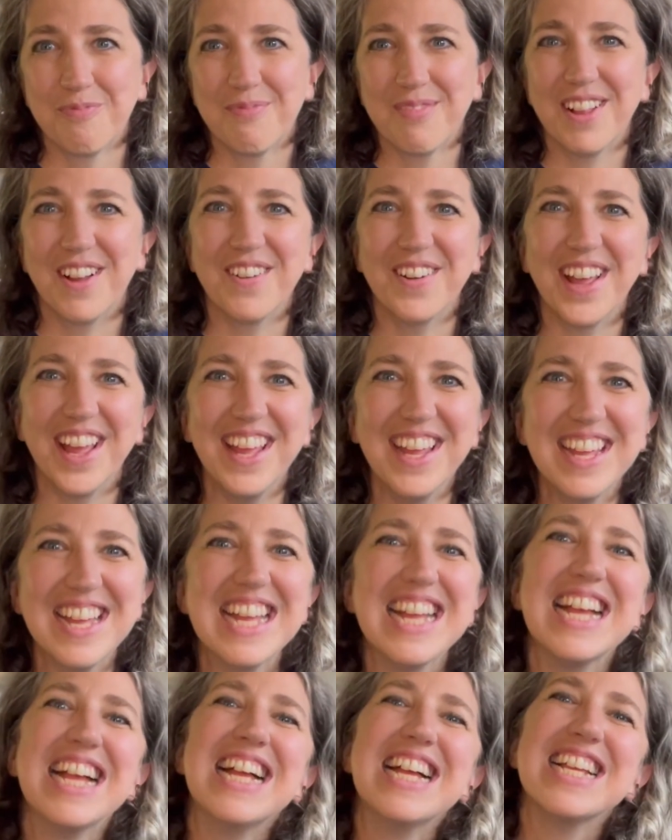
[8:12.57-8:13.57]
Okay,
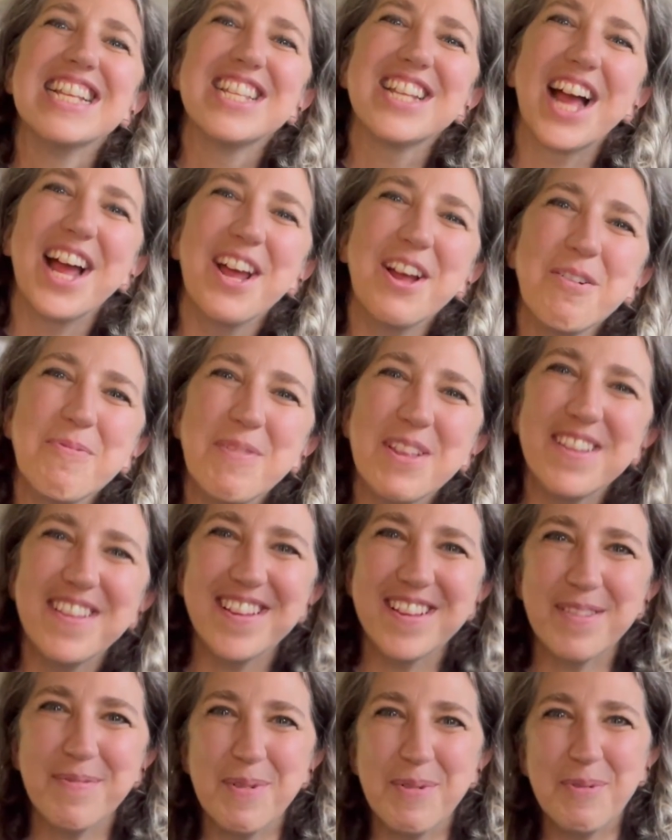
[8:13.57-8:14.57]
so I hope this
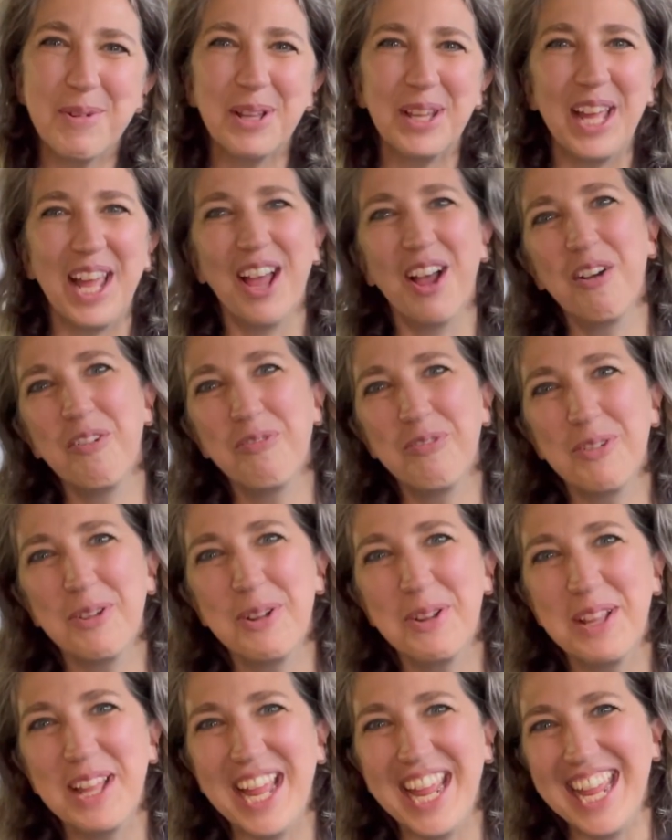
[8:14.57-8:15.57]
has been really
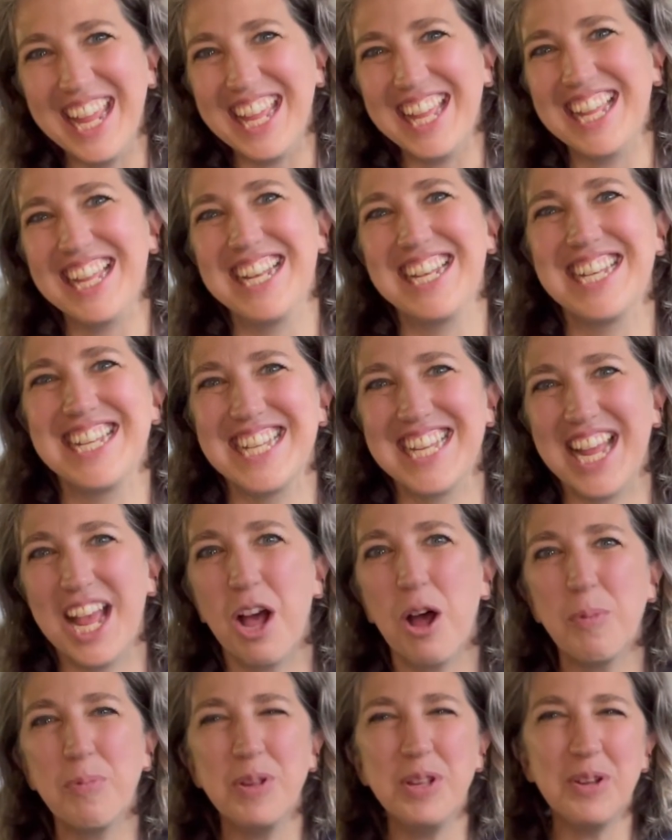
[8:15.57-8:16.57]
helpful and
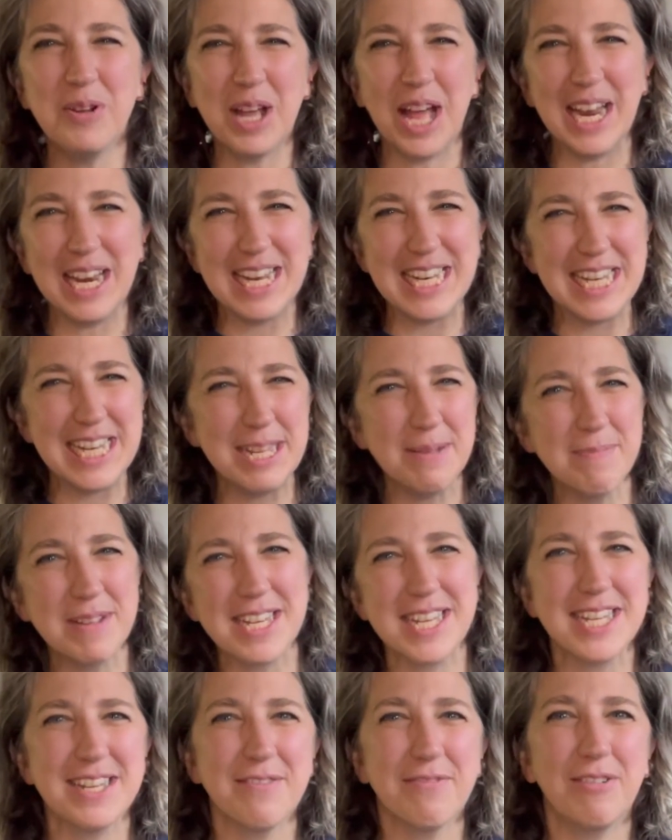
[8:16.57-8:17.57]
helping you kind of
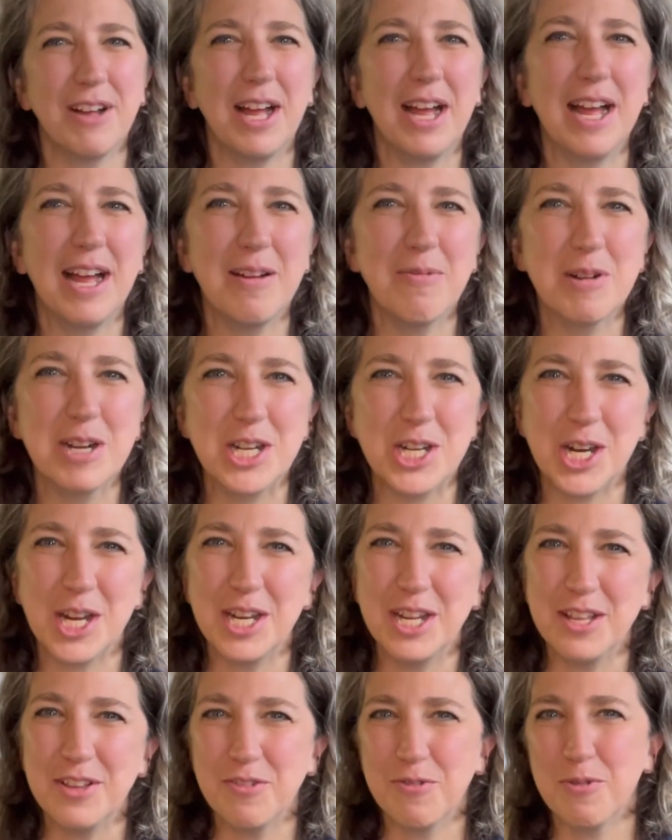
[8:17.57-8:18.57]
demystify what
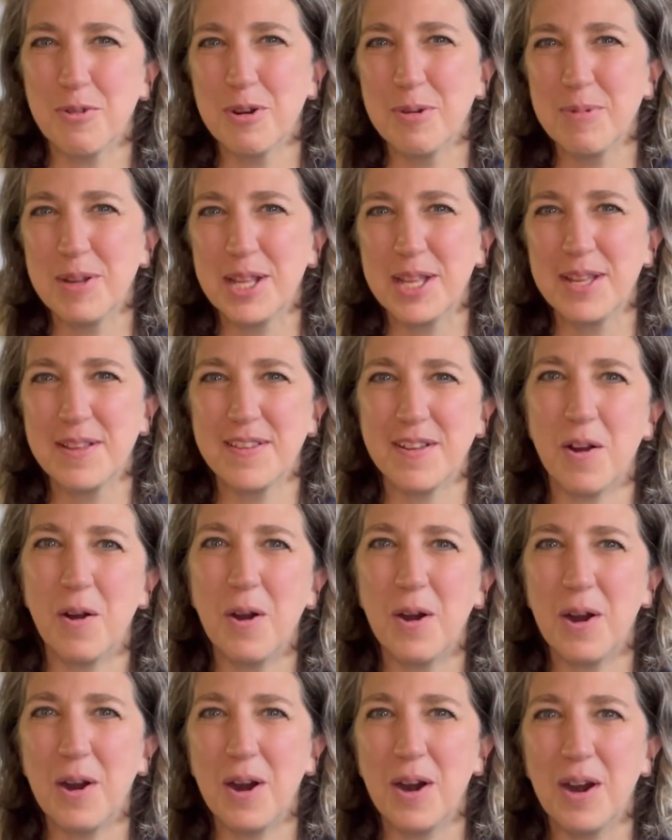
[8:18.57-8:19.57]
Chinese formulas
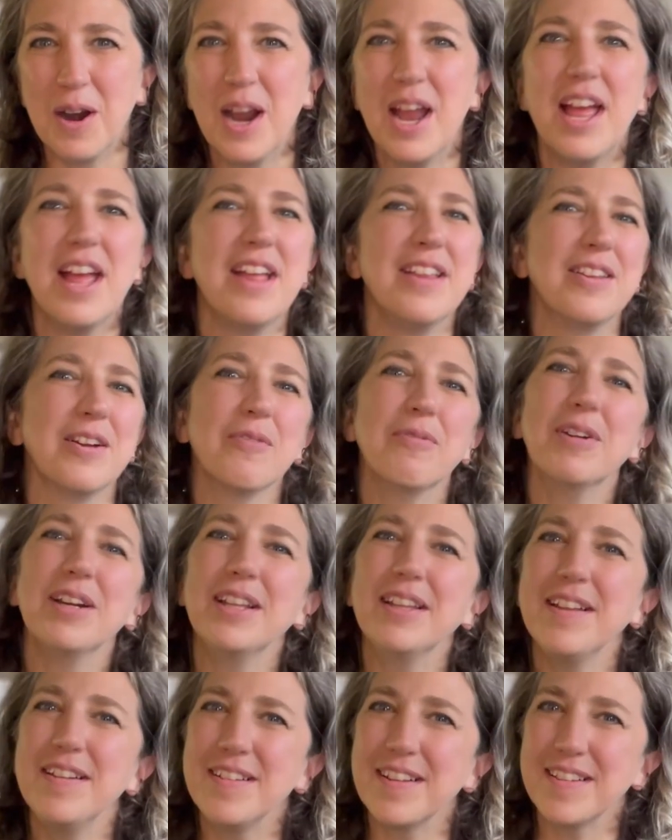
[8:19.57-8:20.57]
are. They're
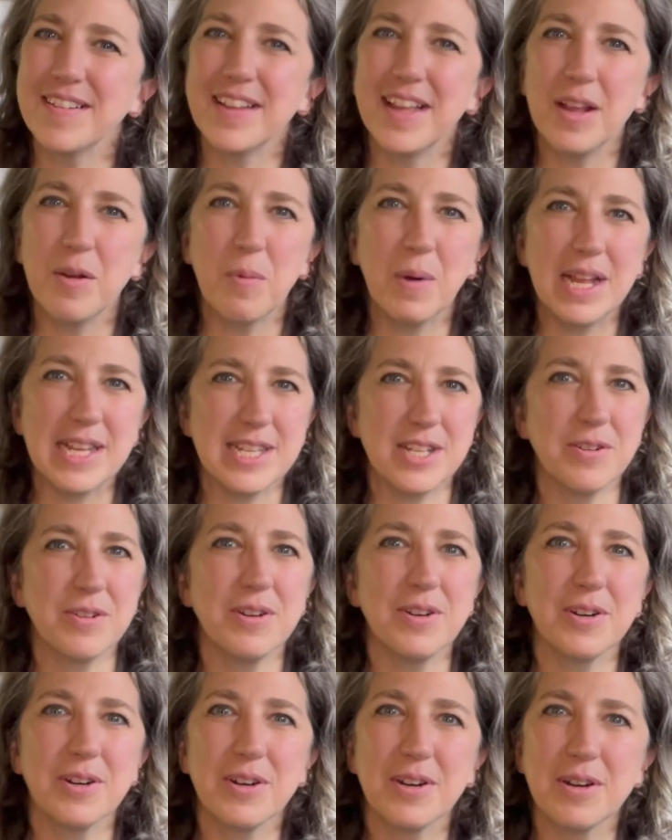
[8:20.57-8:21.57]
really just like Western
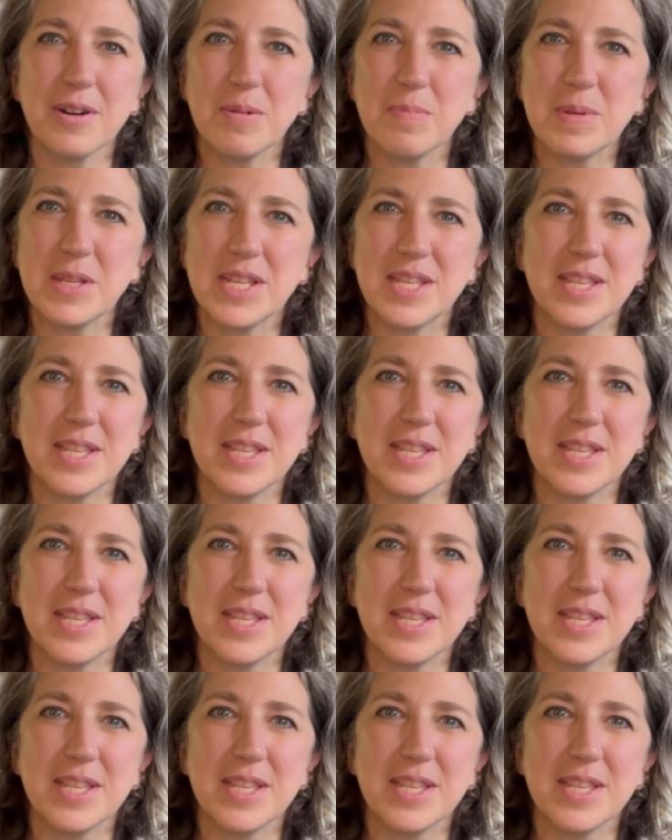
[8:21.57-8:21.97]
herbs.